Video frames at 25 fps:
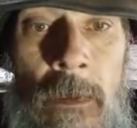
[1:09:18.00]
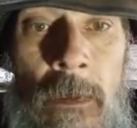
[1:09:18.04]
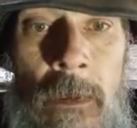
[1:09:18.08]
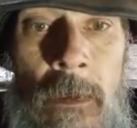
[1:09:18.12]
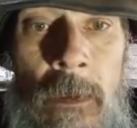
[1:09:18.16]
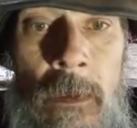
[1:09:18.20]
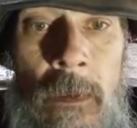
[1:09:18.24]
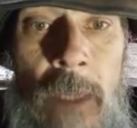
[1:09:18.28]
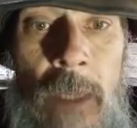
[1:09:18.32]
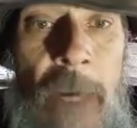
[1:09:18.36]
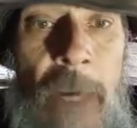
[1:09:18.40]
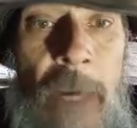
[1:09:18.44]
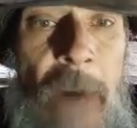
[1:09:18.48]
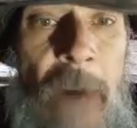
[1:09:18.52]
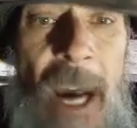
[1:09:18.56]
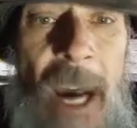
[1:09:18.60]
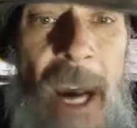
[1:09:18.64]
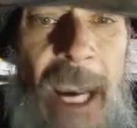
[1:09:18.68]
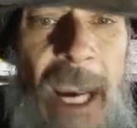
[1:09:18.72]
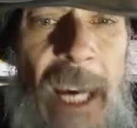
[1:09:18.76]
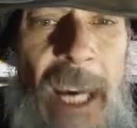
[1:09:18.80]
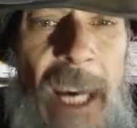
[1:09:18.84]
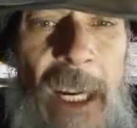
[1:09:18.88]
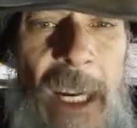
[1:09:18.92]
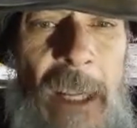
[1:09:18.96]
If I
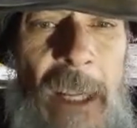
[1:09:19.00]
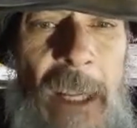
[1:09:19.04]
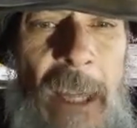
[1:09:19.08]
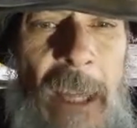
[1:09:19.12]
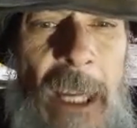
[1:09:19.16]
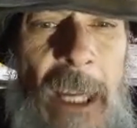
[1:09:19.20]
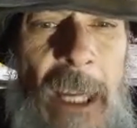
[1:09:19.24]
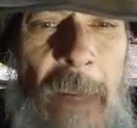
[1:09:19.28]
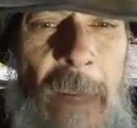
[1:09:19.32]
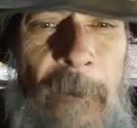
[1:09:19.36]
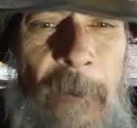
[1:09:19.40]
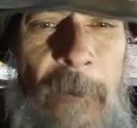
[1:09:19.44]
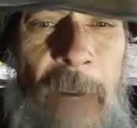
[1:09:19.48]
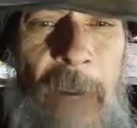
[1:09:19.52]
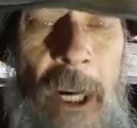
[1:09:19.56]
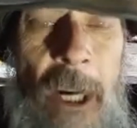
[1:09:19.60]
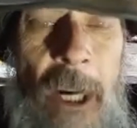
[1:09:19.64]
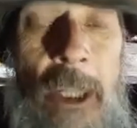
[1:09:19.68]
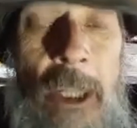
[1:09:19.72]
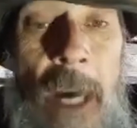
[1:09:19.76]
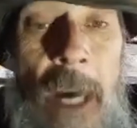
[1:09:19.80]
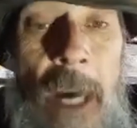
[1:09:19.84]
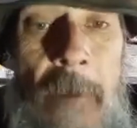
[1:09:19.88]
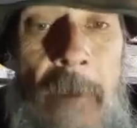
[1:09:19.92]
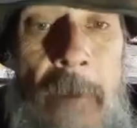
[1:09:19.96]
had anything to fear,
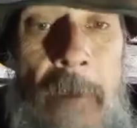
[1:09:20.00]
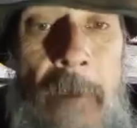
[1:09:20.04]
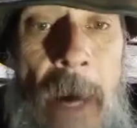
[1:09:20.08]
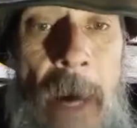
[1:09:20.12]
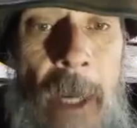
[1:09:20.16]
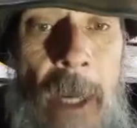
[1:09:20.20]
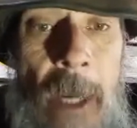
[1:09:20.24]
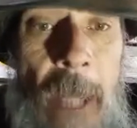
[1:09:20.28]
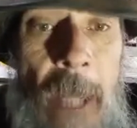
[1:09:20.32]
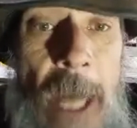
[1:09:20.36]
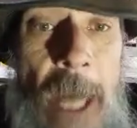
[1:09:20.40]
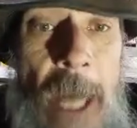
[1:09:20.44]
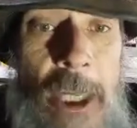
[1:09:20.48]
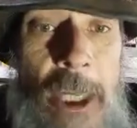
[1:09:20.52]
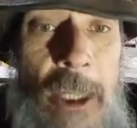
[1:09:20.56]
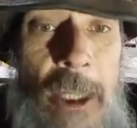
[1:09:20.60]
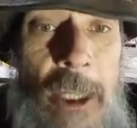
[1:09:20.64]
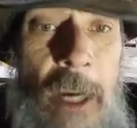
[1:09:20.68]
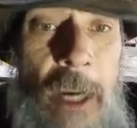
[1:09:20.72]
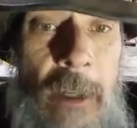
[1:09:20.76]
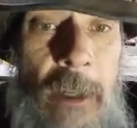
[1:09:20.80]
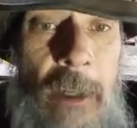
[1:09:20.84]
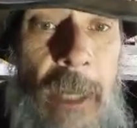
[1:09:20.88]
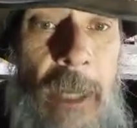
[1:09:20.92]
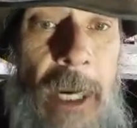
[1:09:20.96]
tell me about Elijah's
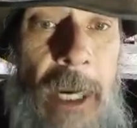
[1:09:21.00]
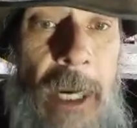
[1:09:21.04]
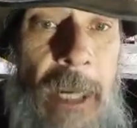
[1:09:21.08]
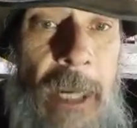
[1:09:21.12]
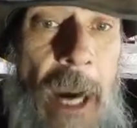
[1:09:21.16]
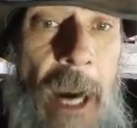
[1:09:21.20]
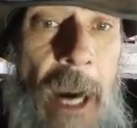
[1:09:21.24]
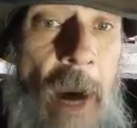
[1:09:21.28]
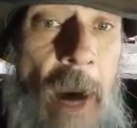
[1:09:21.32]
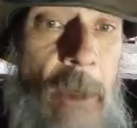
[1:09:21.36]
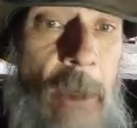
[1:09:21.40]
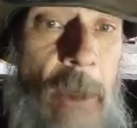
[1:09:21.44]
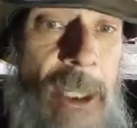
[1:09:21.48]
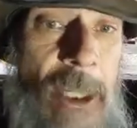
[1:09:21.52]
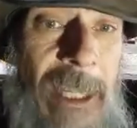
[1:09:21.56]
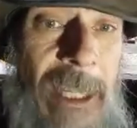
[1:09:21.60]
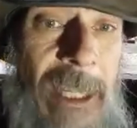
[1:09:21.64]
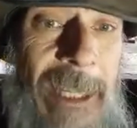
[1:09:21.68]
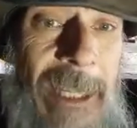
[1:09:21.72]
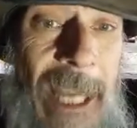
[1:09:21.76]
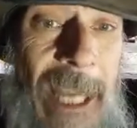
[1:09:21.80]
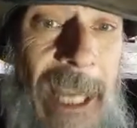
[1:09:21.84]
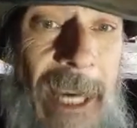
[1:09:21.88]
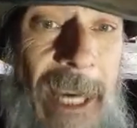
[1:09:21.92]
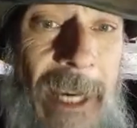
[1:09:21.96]
180 hours,
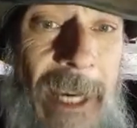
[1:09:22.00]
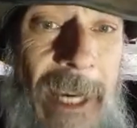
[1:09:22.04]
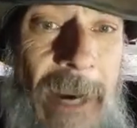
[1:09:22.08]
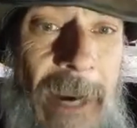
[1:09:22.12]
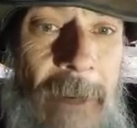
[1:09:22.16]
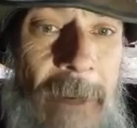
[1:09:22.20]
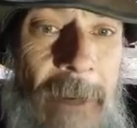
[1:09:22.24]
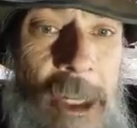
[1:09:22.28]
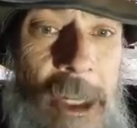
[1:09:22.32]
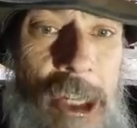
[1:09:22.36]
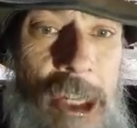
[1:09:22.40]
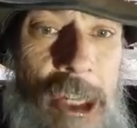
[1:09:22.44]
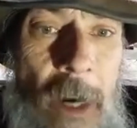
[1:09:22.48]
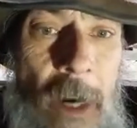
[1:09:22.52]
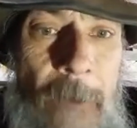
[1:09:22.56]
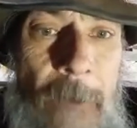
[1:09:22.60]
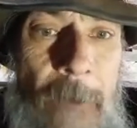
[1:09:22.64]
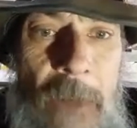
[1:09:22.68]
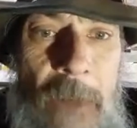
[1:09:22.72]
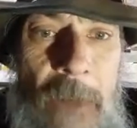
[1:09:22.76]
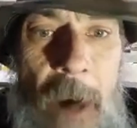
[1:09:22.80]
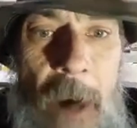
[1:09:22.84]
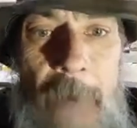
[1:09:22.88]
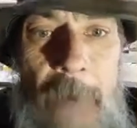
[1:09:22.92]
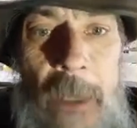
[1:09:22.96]
Lake County Sheriff's
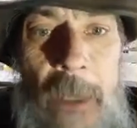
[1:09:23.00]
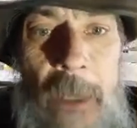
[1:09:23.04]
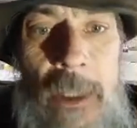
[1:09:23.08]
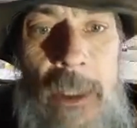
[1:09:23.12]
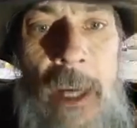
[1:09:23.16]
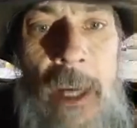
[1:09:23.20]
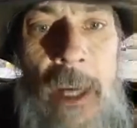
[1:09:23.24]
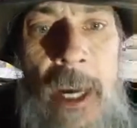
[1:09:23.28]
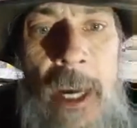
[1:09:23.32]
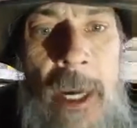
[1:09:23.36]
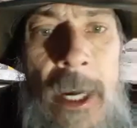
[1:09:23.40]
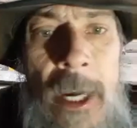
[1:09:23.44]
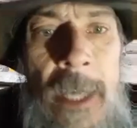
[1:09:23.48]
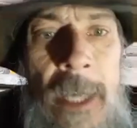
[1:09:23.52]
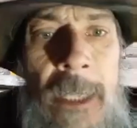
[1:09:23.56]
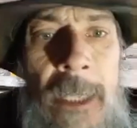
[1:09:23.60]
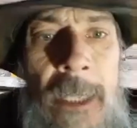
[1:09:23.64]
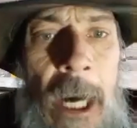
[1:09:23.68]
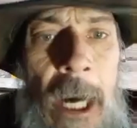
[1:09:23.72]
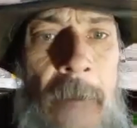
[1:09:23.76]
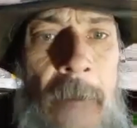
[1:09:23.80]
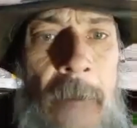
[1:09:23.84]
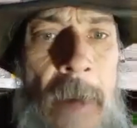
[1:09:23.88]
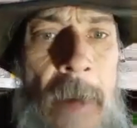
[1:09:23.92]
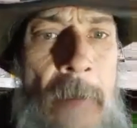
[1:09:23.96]
Office.
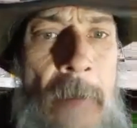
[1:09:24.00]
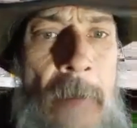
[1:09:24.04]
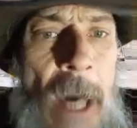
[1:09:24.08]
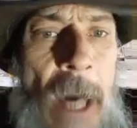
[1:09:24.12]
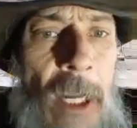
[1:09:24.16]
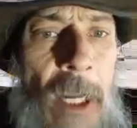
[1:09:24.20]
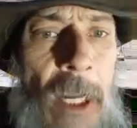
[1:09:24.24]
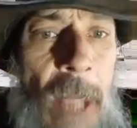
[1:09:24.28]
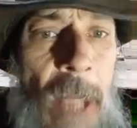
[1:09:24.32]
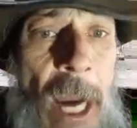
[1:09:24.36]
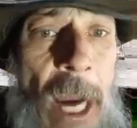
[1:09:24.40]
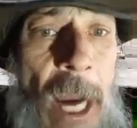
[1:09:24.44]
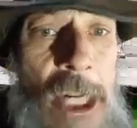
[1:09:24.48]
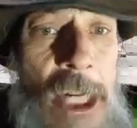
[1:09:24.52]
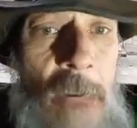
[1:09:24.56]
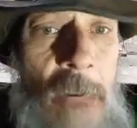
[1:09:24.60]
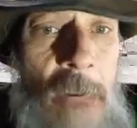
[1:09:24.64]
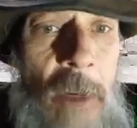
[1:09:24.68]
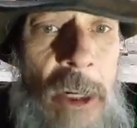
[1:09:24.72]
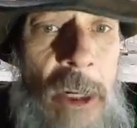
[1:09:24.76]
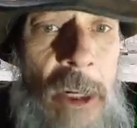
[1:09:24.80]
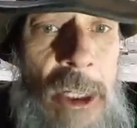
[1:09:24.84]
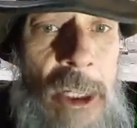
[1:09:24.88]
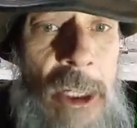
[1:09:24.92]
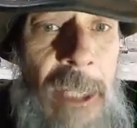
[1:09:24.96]
Tell me about Elijah
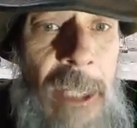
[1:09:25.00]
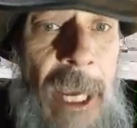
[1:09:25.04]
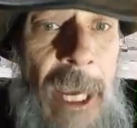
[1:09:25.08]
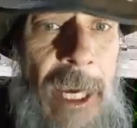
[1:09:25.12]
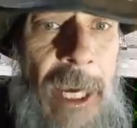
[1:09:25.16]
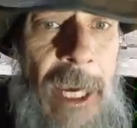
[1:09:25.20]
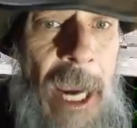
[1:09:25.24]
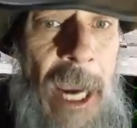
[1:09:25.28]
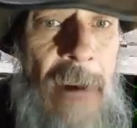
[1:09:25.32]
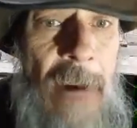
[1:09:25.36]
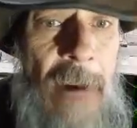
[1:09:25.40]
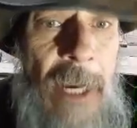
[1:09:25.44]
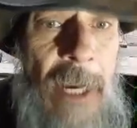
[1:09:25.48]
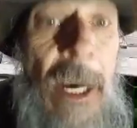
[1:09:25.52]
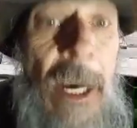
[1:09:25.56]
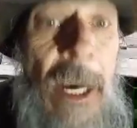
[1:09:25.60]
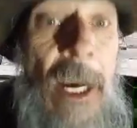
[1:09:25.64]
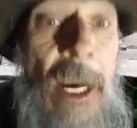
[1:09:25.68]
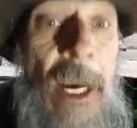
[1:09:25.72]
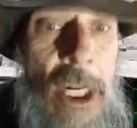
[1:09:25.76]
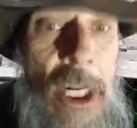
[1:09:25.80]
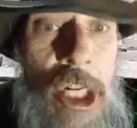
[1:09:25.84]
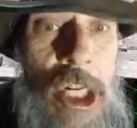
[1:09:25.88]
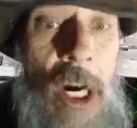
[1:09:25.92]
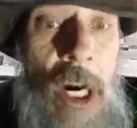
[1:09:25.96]
Werner's Lake
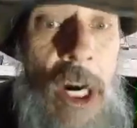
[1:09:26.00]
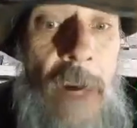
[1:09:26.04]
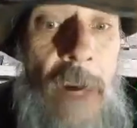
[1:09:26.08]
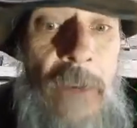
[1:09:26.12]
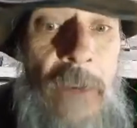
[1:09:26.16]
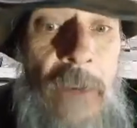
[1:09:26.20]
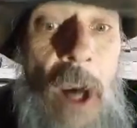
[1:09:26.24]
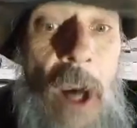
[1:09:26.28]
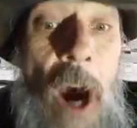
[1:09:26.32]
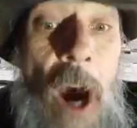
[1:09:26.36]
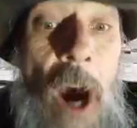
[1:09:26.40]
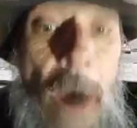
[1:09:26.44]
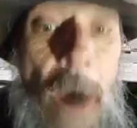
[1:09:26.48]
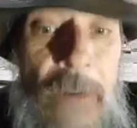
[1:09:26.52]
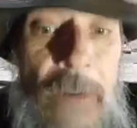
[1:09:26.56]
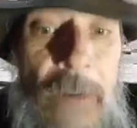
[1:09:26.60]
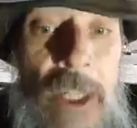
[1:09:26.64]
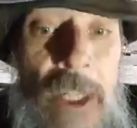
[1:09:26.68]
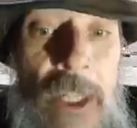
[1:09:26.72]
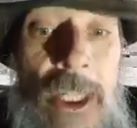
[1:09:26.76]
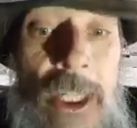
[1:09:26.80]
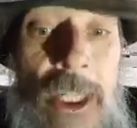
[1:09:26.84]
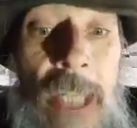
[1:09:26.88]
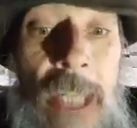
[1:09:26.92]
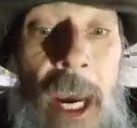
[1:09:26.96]
County Sheriff's
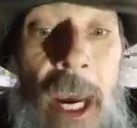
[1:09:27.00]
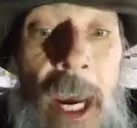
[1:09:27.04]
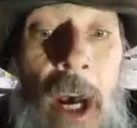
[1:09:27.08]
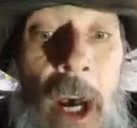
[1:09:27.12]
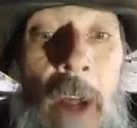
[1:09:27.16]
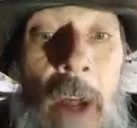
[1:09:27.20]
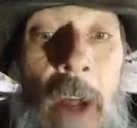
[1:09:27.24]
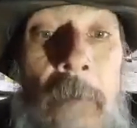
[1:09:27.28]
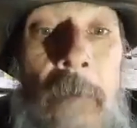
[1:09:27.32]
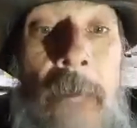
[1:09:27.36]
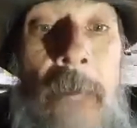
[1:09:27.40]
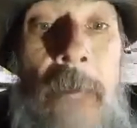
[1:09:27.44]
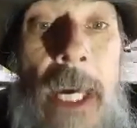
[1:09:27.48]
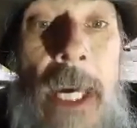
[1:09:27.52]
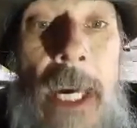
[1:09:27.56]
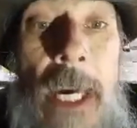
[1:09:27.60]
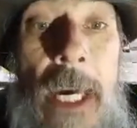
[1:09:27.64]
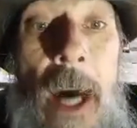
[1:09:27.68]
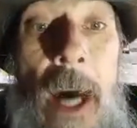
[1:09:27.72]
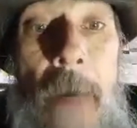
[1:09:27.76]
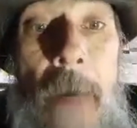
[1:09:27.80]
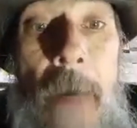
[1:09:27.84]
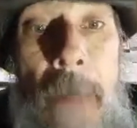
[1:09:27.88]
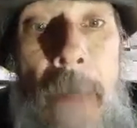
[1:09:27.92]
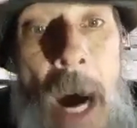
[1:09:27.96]
Office. Tell
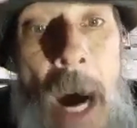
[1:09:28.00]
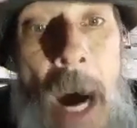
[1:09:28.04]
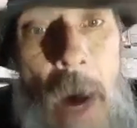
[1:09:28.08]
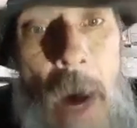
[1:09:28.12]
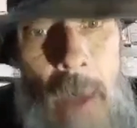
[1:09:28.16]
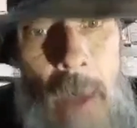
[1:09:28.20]
me about